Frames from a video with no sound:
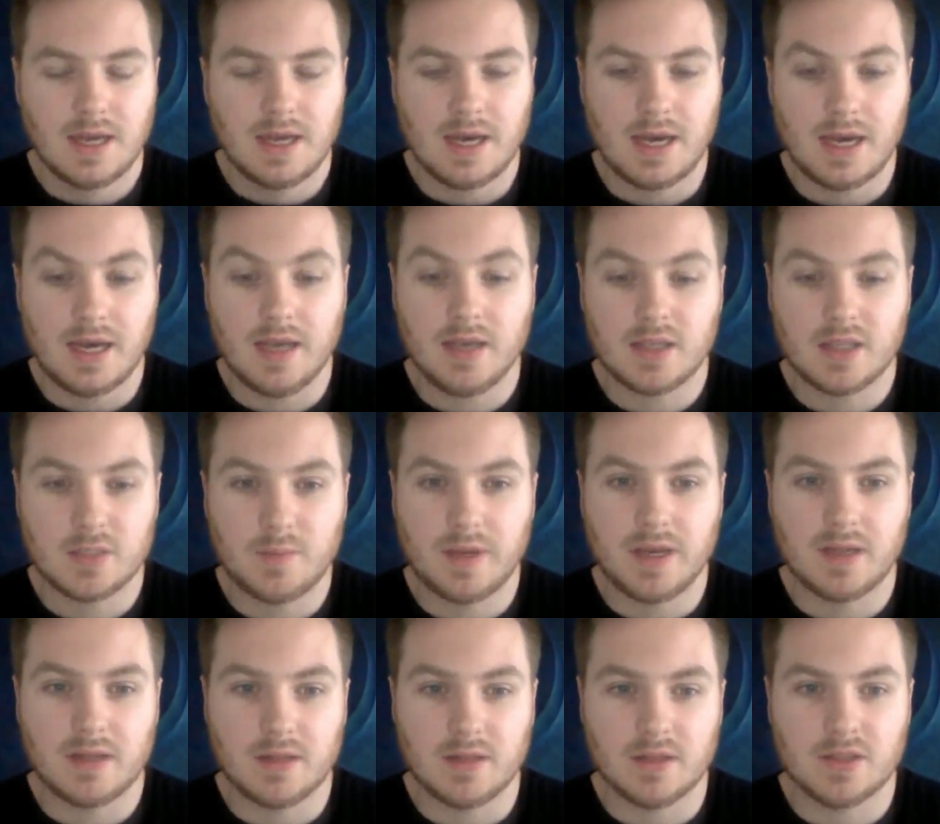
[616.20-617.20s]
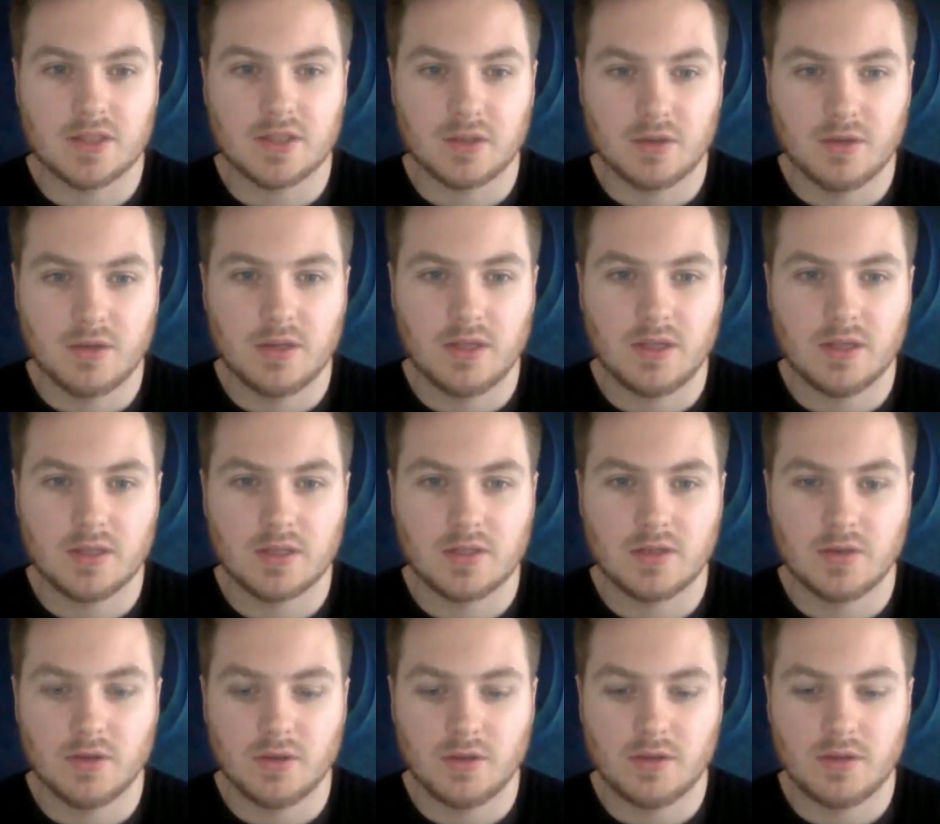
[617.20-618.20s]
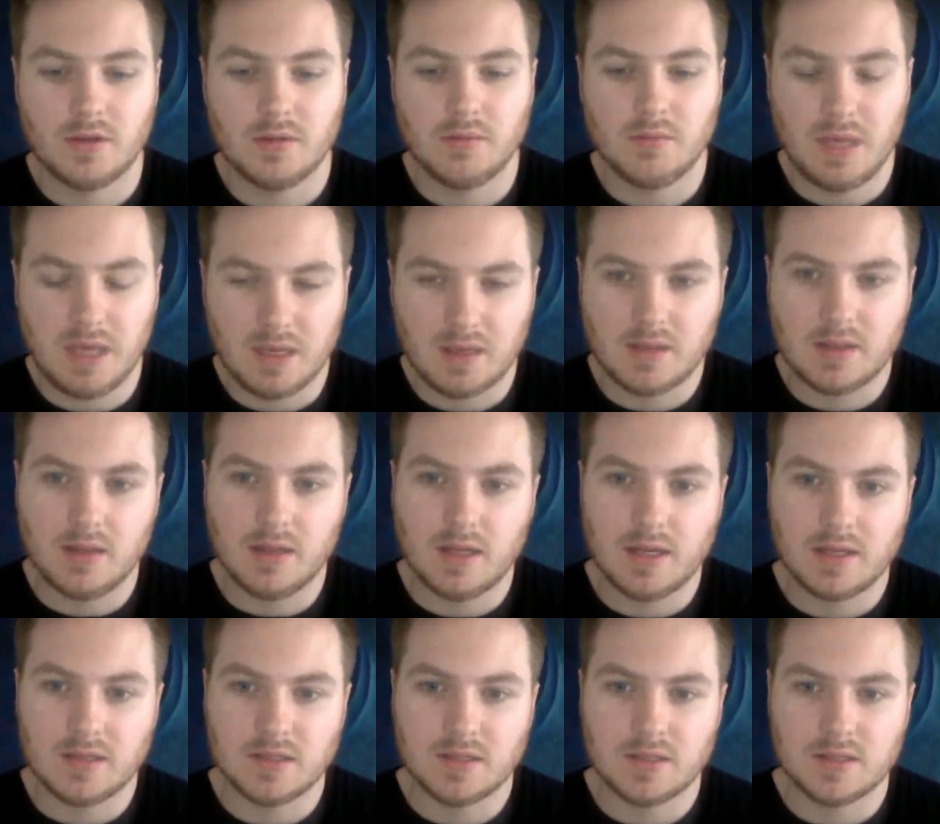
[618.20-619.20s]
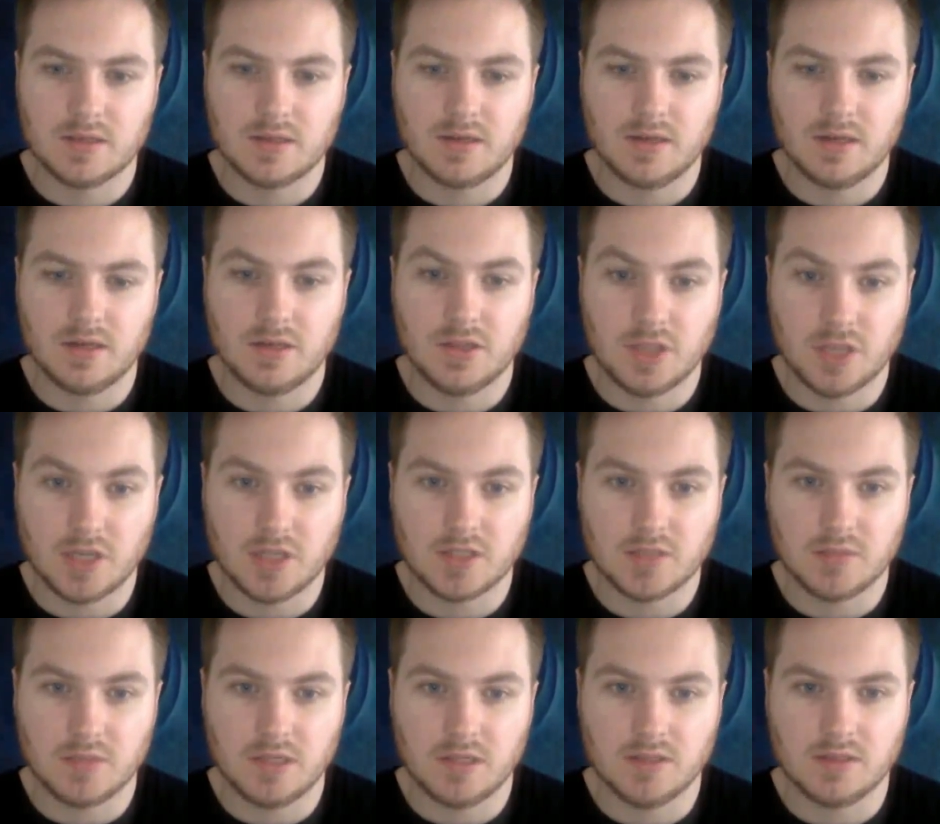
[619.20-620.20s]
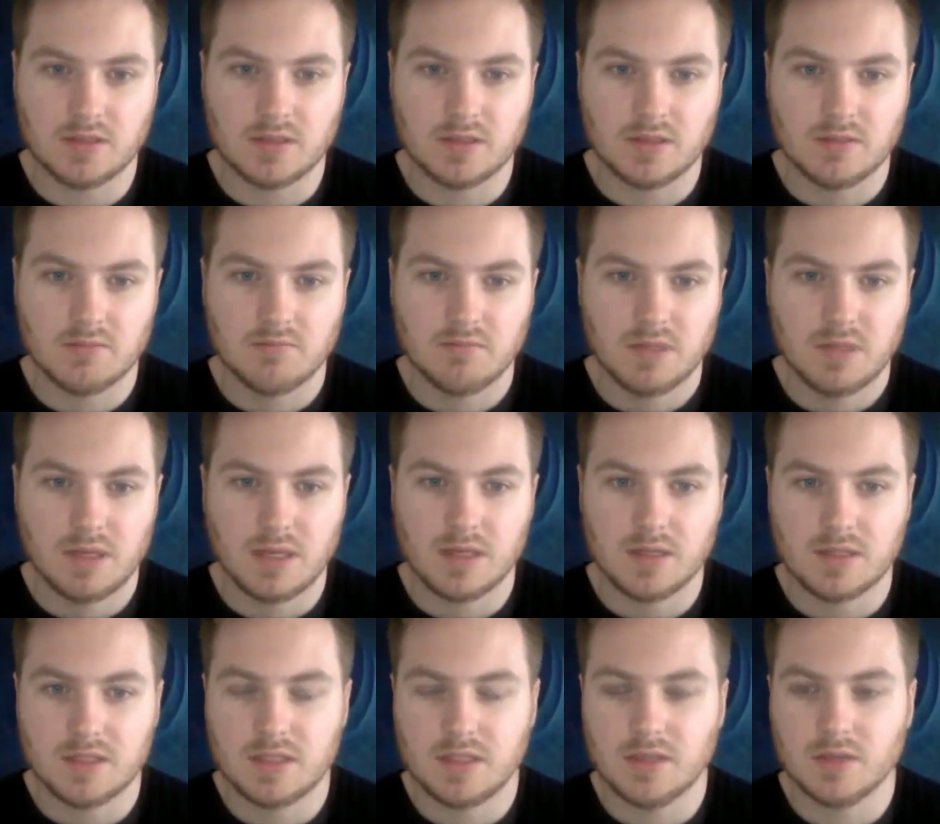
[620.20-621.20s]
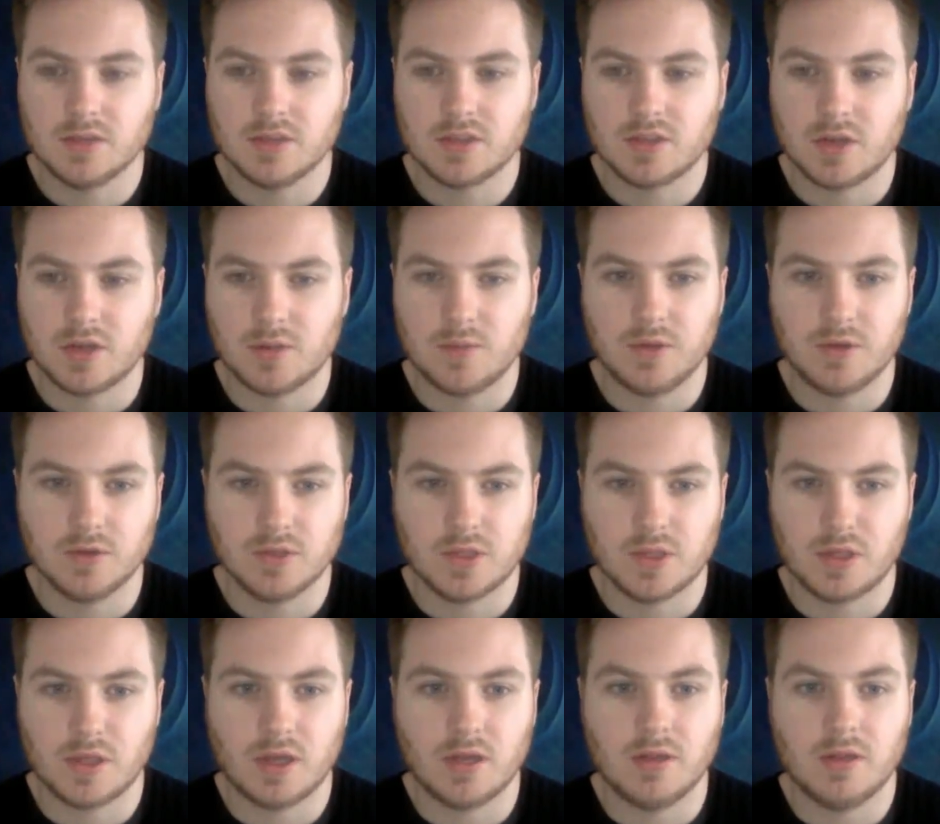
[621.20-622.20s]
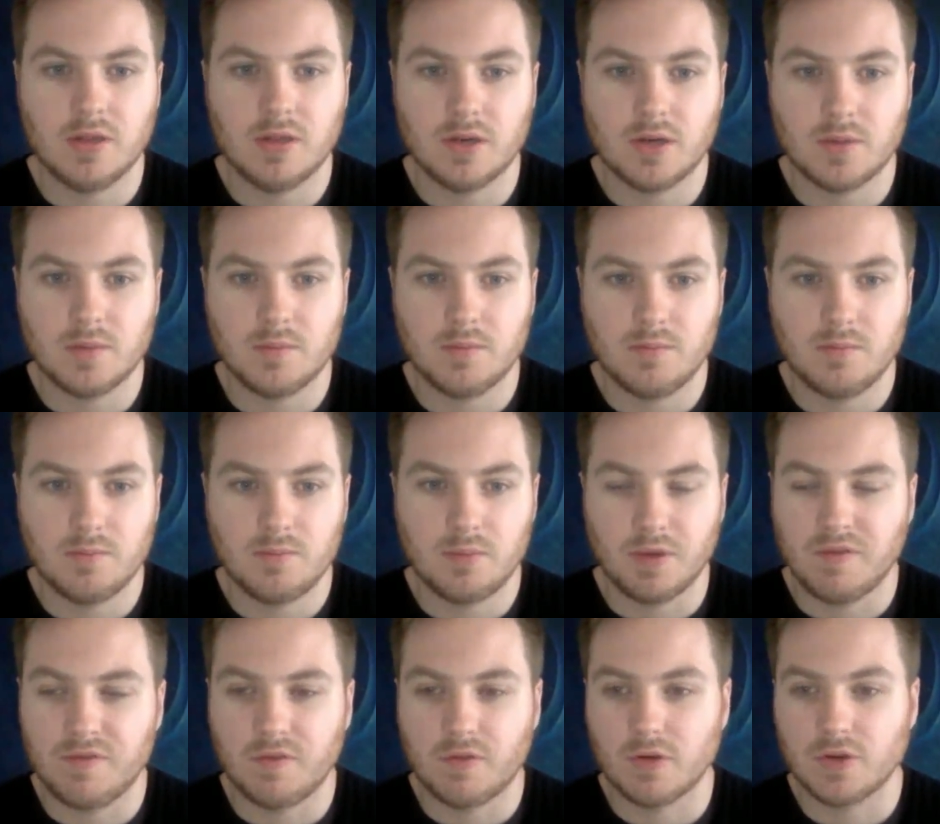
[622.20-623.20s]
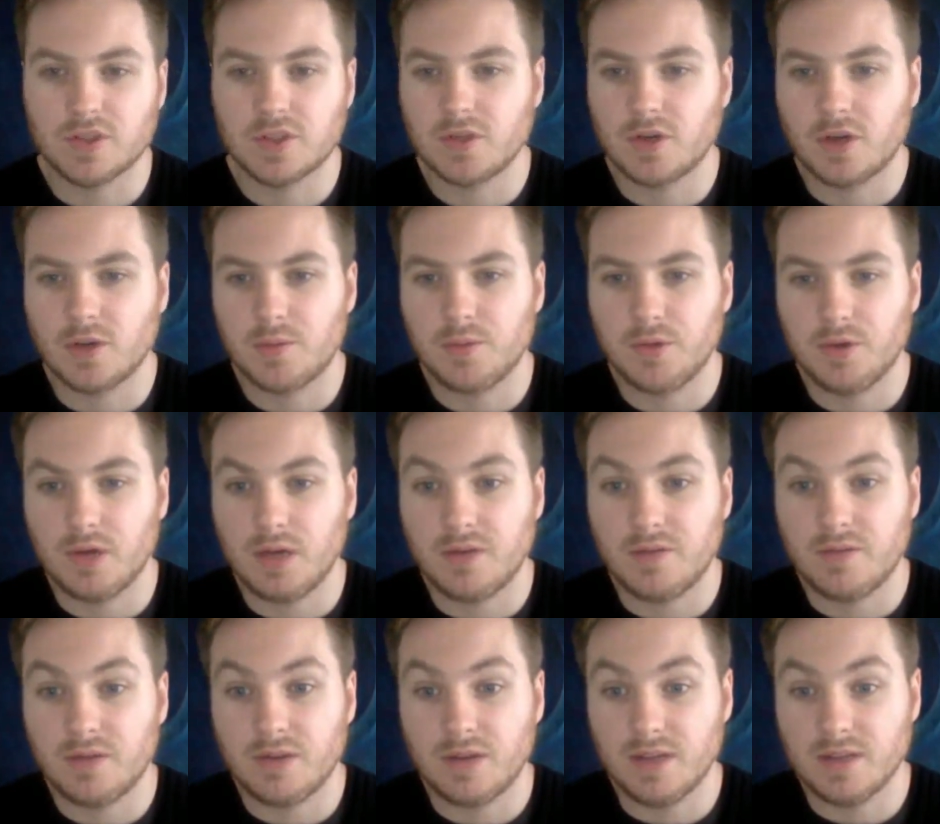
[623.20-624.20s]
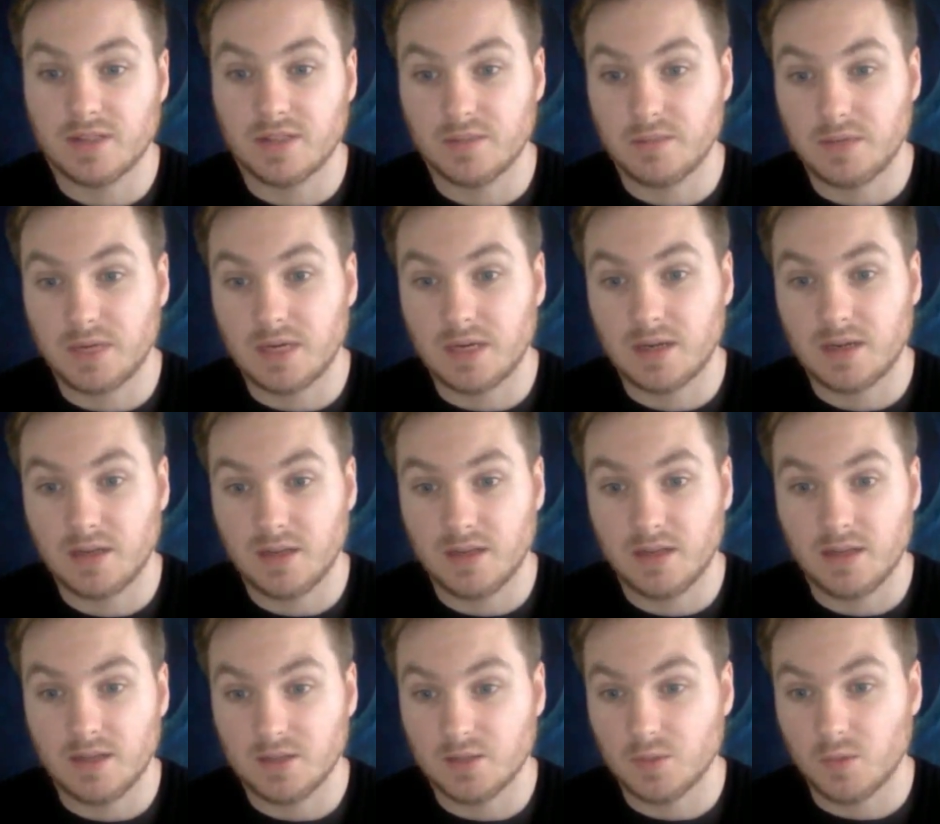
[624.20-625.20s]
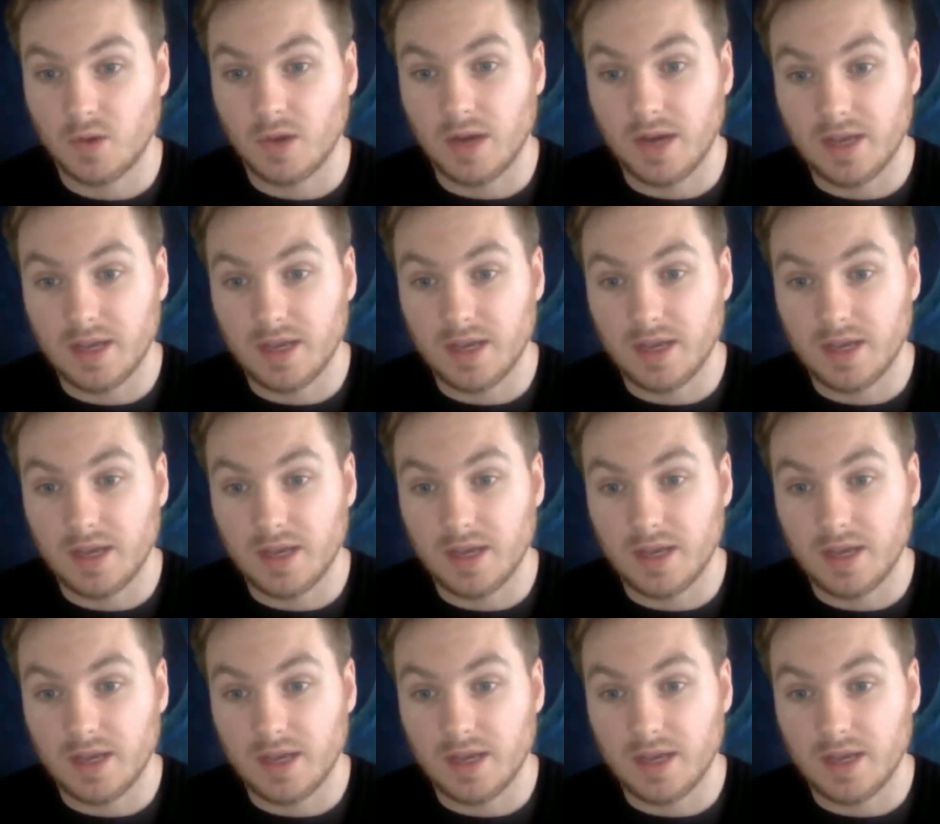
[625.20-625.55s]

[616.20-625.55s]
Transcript: I expect that Sony is going to make the necessary adjustments and steal Scorpio's thunder before Scorpio ever hits the market, is what I...